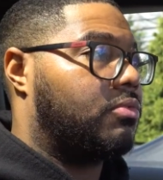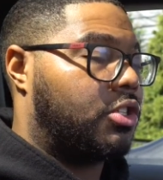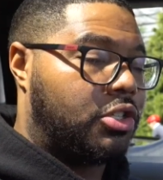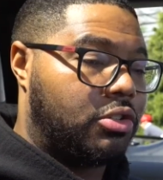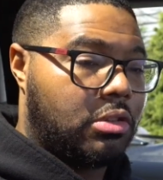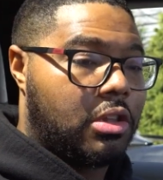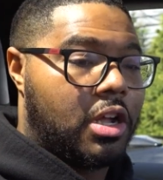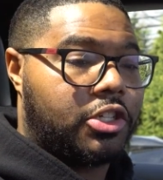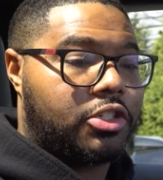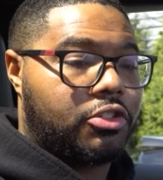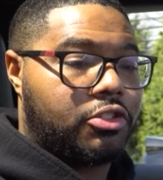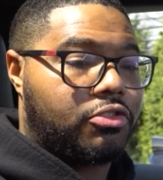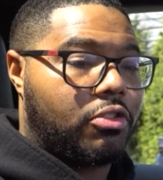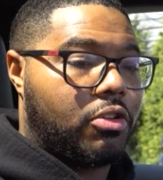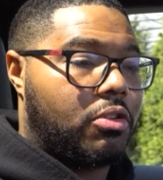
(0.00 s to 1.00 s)
To do launch
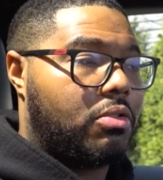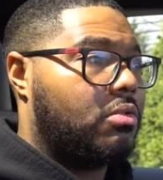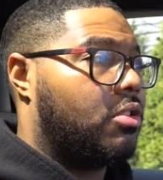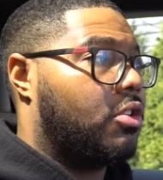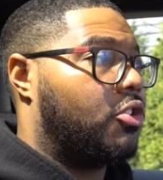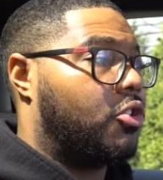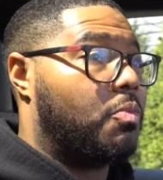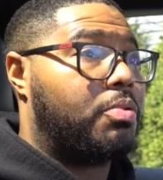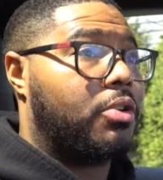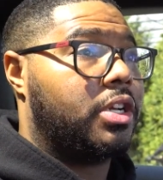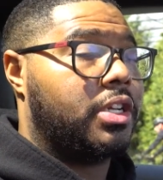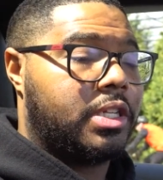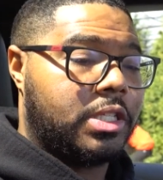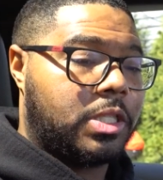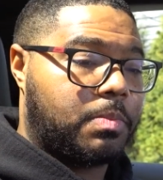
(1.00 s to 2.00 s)
control, you put
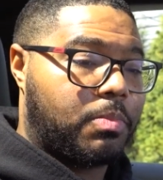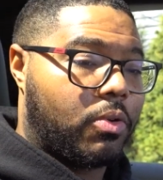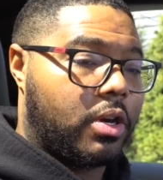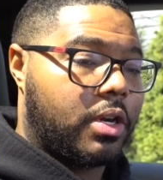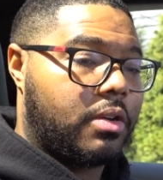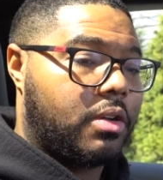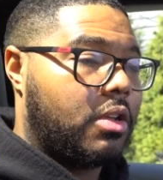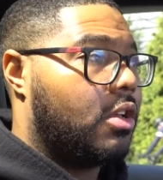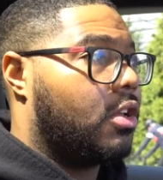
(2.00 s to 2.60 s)
it in sport,